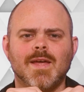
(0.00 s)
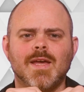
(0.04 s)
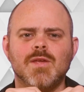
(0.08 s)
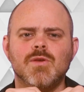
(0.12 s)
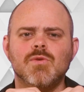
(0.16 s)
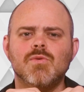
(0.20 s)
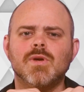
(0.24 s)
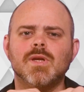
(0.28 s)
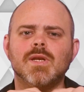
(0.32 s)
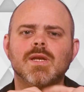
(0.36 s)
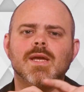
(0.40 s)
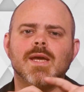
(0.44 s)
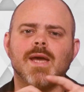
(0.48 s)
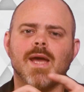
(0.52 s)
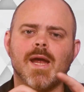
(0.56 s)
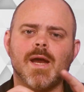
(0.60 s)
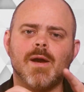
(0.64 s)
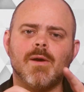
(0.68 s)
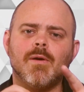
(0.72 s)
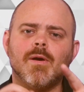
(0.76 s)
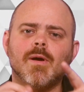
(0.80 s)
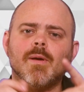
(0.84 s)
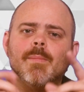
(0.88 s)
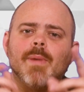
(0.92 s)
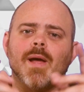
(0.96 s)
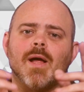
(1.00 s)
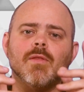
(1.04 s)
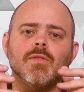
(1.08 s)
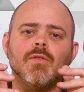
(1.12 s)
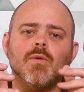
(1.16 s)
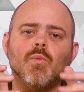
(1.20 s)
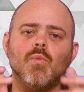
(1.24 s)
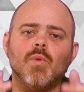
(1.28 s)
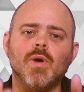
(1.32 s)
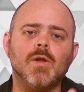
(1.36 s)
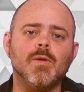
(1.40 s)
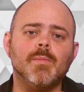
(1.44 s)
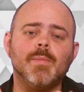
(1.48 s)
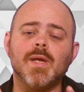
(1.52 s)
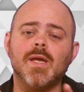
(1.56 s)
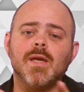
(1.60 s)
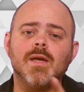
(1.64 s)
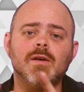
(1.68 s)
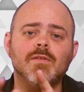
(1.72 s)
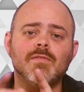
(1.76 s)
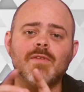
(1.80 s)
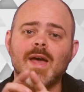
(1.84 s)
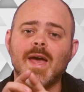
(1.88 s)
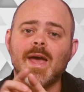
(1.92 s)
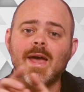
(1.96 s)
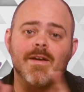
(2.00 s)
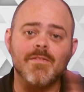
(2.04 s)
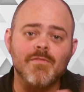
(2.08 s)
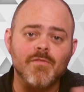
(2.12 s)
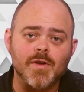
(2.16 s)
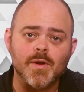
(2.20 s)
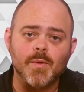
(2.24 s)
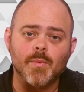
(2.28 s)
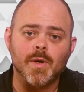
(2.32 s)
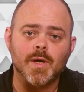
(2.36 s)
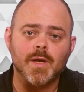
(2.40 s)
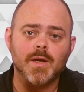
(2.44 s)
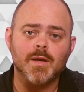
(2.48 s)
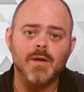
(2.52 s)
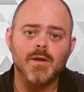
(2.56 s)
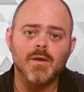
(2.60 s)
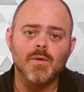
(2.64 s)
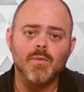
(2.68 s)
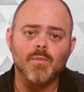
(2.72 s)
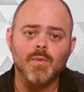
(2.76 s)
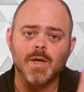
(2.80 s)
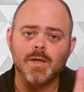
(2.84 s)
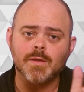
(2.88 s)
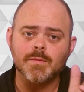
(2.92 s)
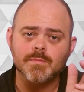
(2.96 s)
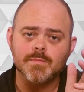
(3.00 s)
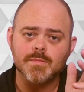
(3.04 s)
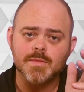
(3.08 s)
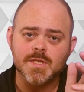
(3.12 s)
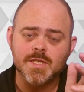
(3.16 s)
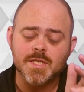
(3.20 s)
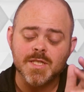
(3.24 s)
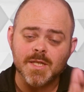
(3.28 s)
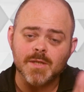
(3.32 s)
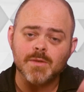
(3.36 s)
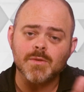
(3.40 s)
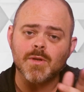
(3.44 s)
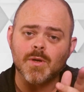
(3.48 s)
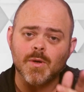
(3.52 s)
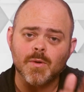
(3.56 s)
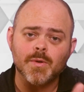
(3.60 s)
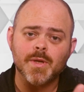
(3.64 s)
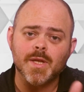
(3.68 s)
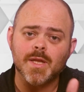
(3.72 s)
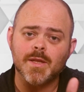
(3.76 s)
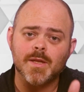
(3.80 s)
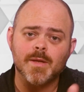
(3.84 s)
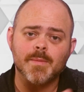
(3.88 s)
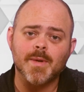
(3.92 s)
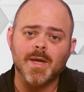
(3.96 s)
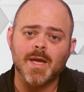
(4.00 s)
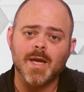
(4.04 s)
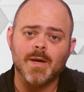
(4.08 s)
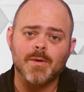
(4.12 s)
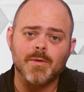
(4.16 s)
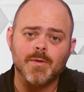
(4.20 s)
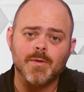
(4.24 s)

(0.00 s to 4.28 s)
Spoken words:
that you can care about the well-being of everyone while still holding them